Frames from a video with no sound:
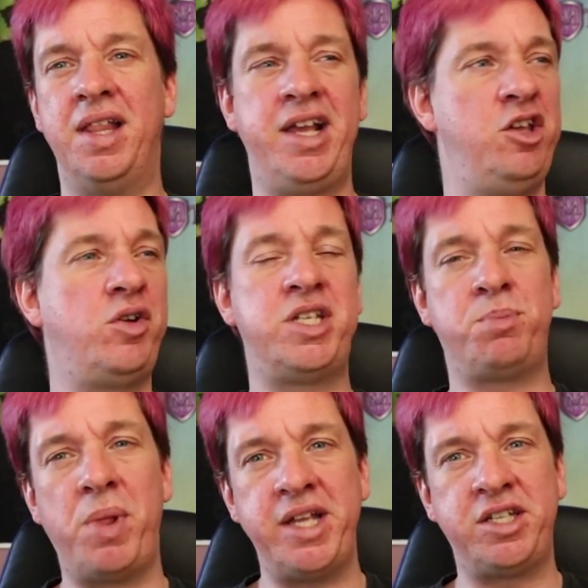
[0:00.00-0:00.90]
Like you could
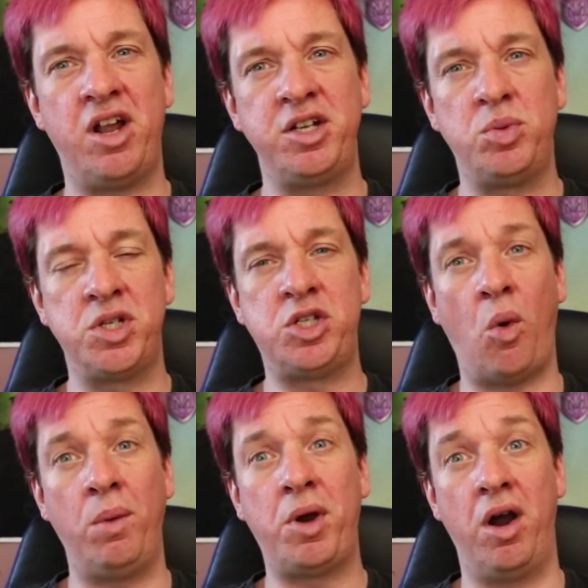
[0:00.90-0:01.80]
splice it onto a
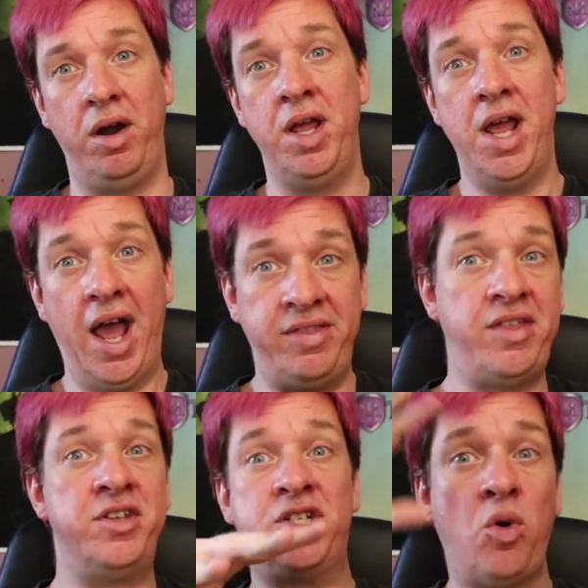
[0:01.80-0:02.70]
storm card, and
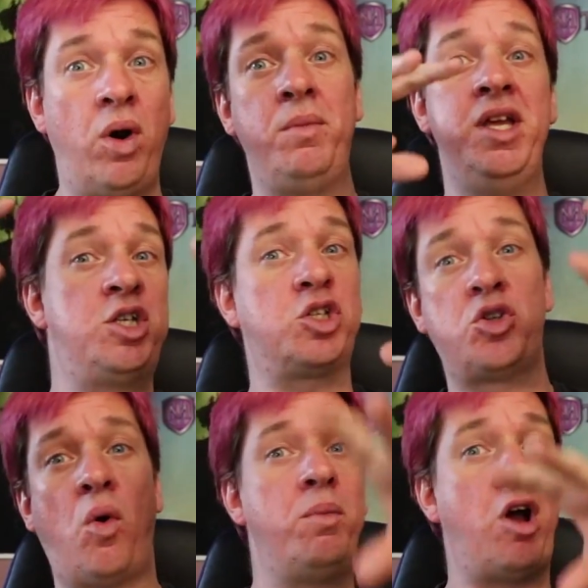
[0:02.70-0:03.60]
then the storm, each
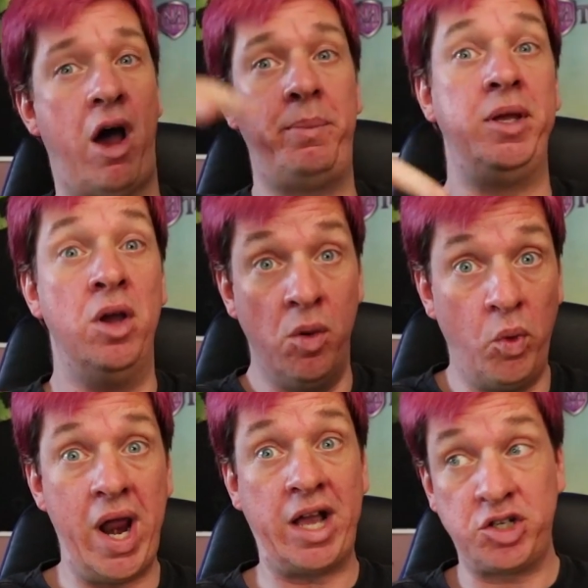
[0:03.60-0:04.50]
storm copy
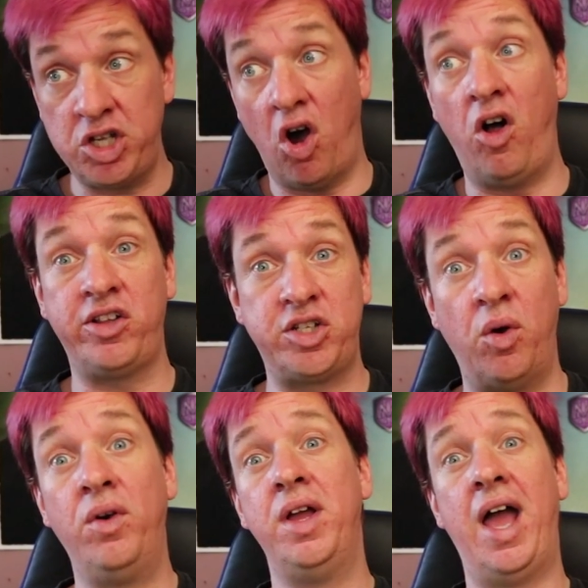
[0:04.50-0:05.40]
would actually
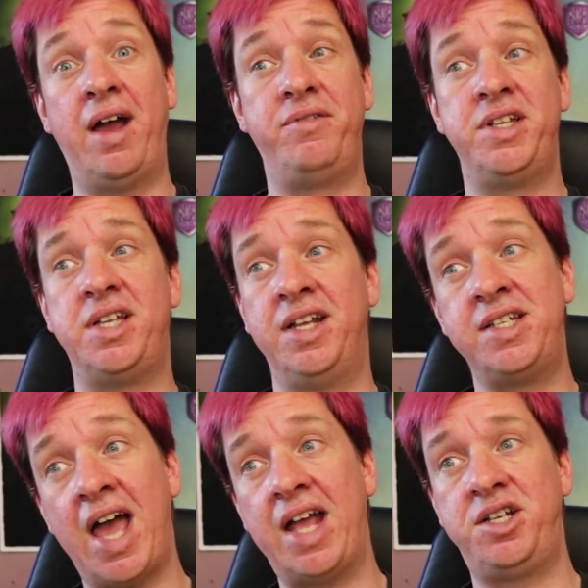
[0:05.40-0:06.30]
also have this
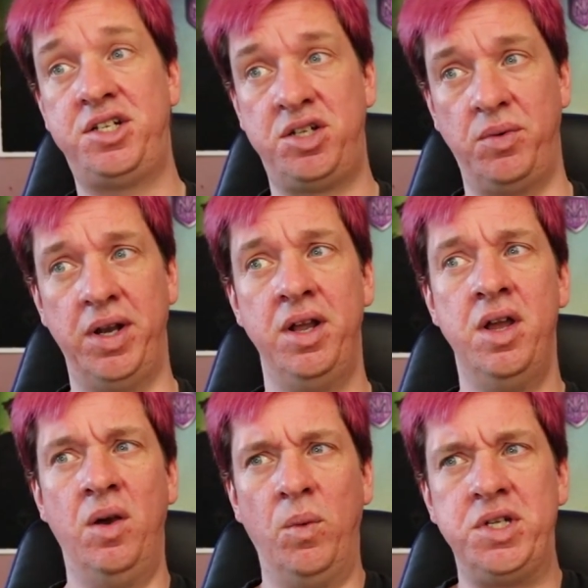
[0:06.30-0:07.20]
attached to it,
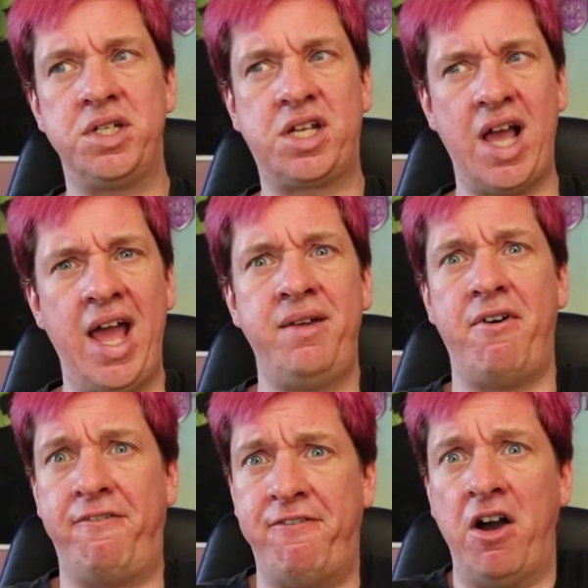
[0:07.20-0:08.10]
which is kind of
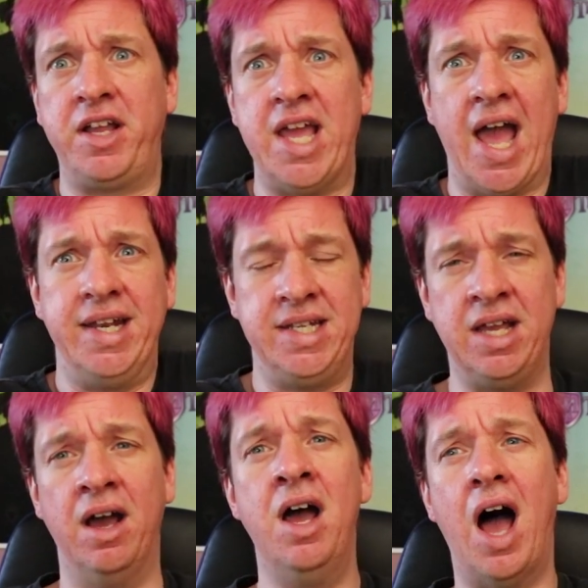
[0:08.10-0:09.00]
a funky
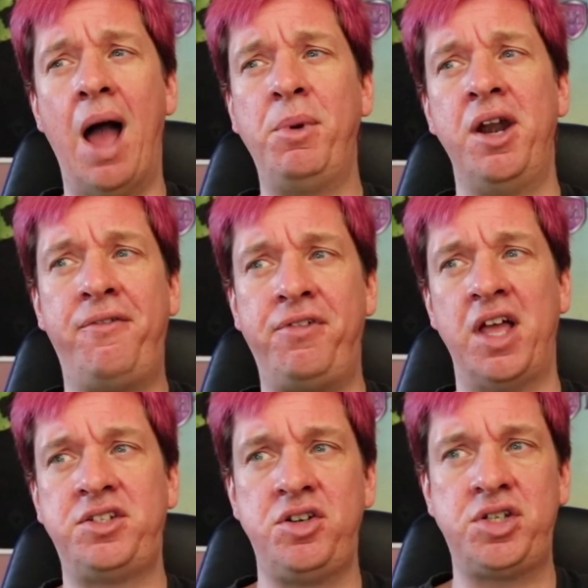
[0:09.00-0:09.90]
idea. I'm gonna
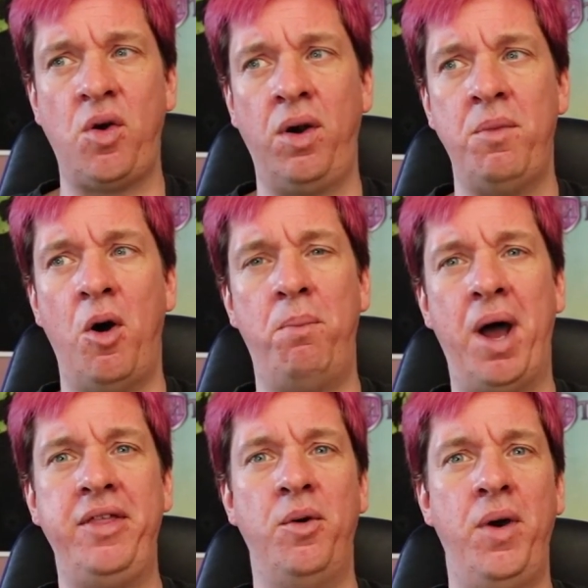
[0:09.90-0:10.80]
Flusterstorm. Oh,
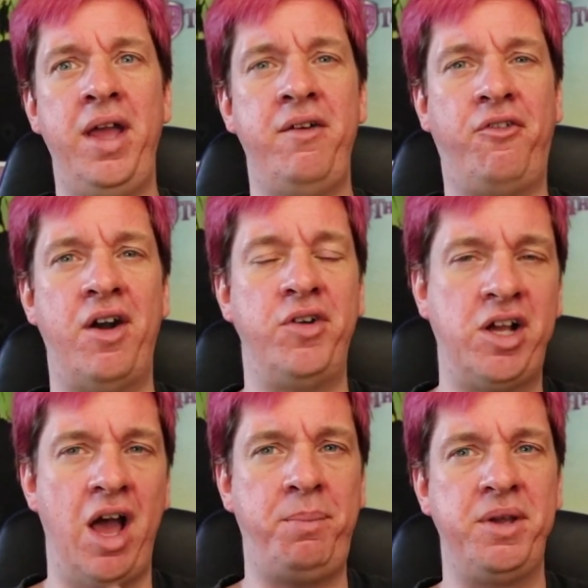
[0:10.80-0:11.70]
by the way, for
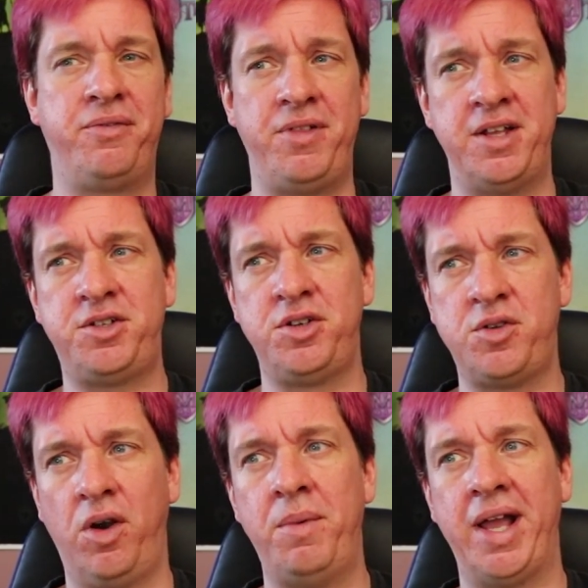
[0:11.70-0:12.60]
every copy of
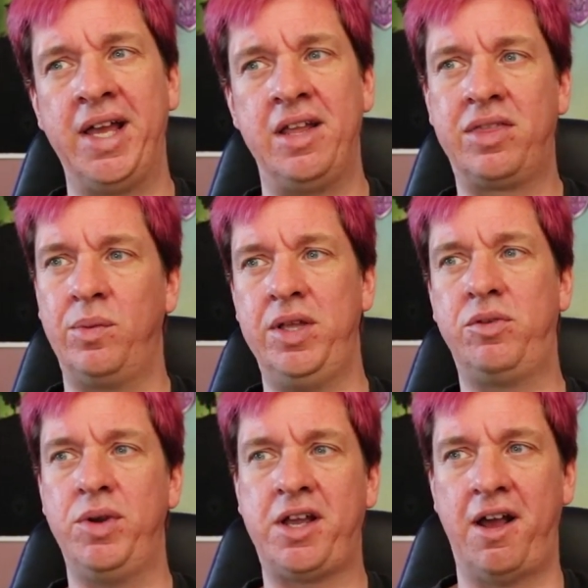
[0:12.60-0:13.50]
Flusterstorm, I get a
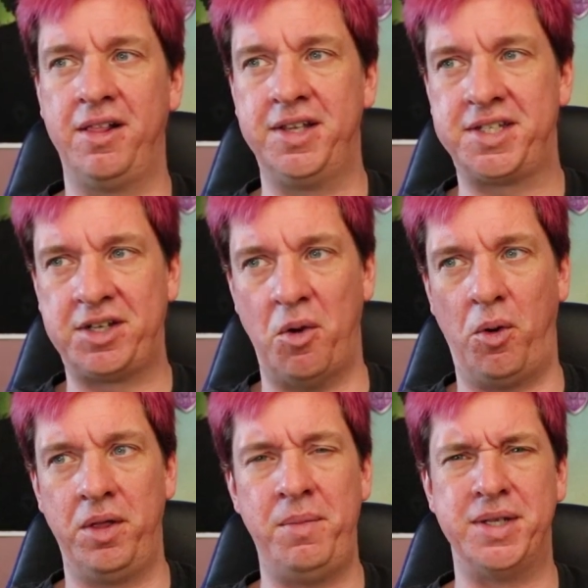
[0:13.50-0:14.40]
3-3 colorless
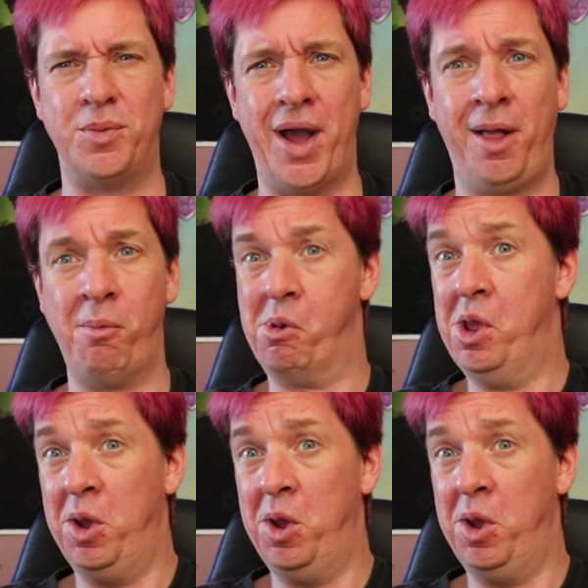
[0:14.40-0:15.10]
golem as well.